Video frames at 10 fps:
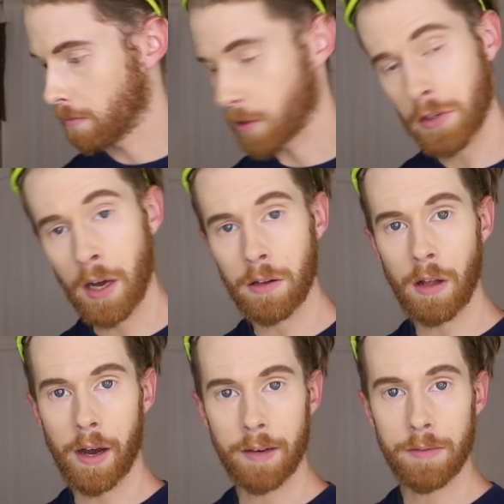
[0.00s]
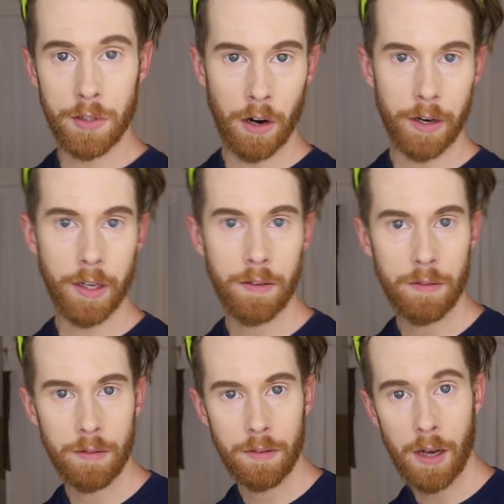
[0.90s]
There's not a lot. Sorry.
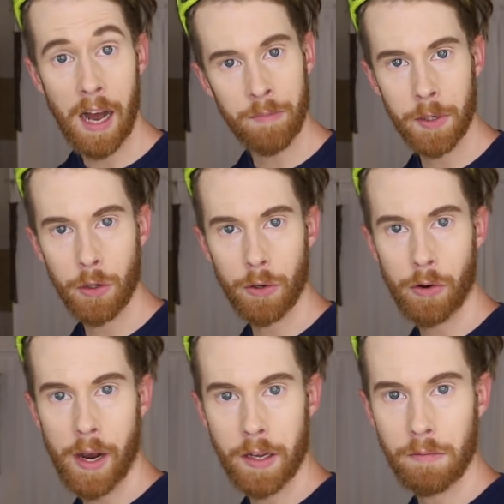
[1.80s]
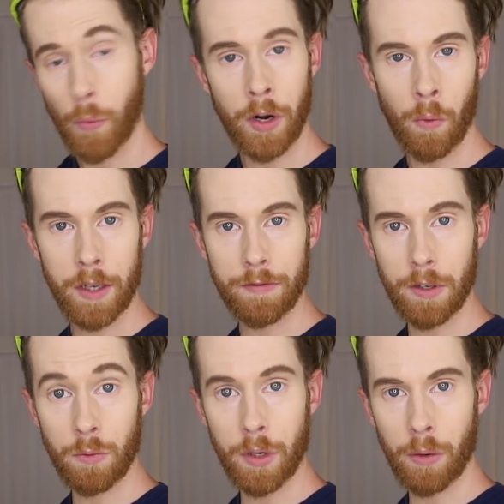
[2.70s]
I've been doing great. We don't waste
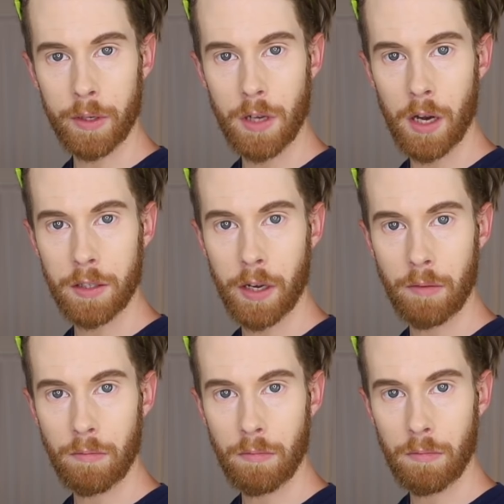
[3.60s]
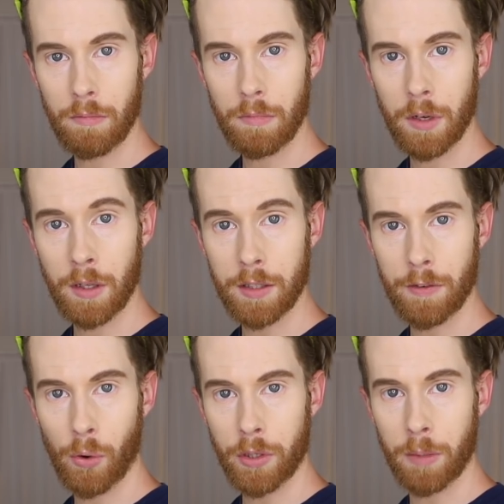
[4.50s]
food. We don't waste content. Unless, of
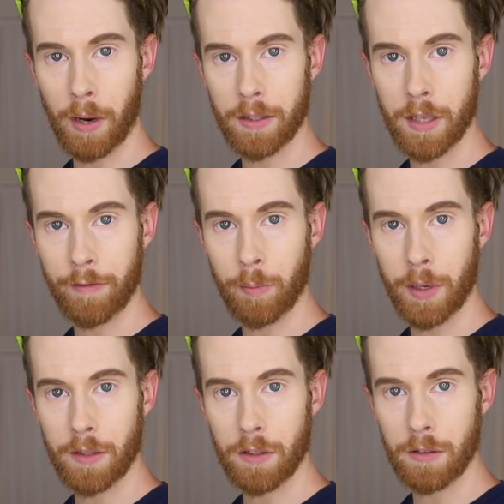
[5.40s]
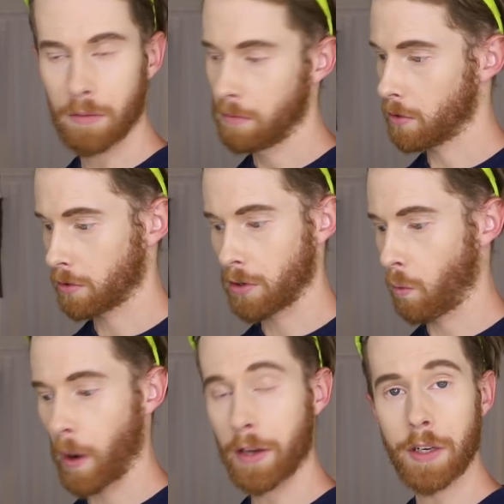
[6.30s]
course, you buy seven pizzas. There's no
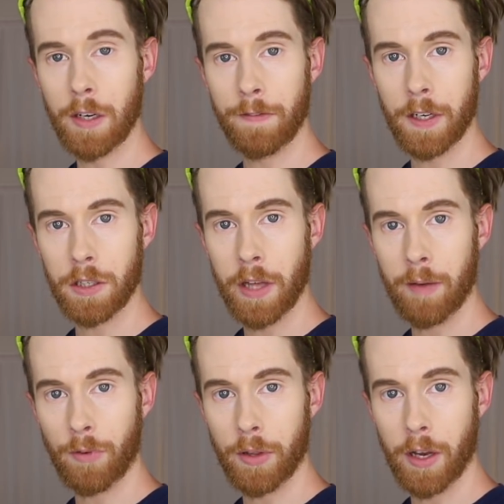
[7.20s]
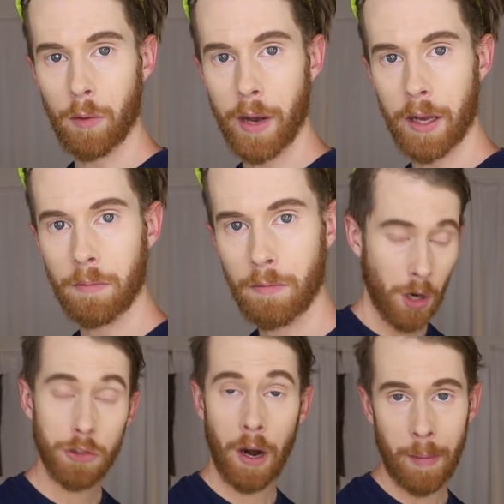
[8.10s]
way you're going to finish that before they go bad.
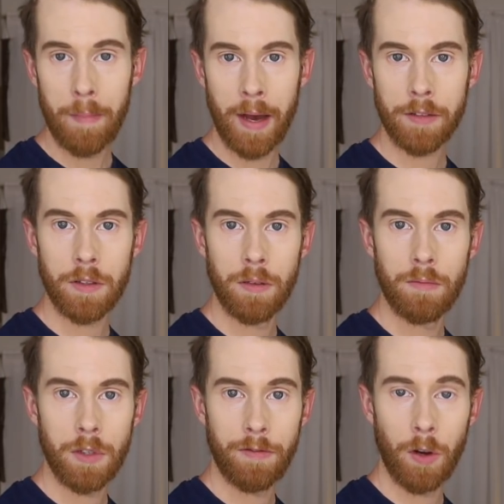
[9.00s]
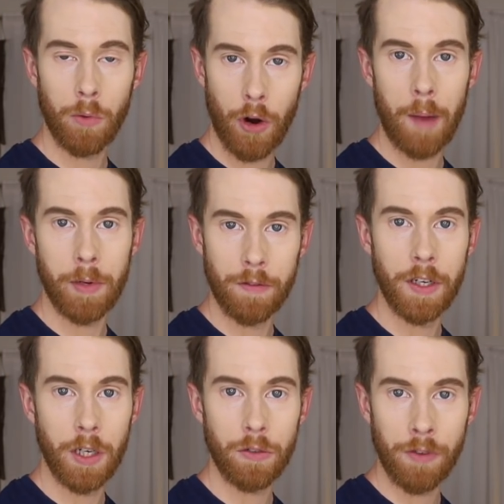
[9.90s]
I'll try my best to film crappier
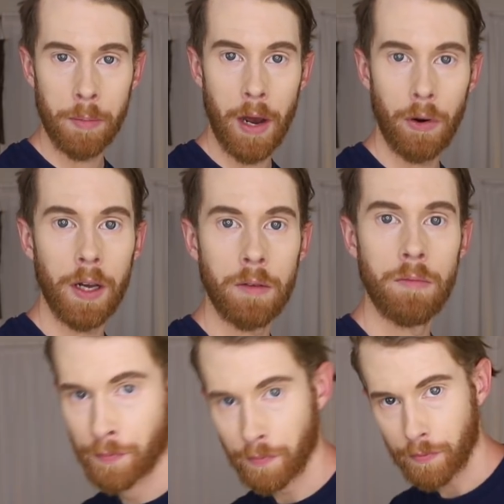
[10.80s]
videos from now on.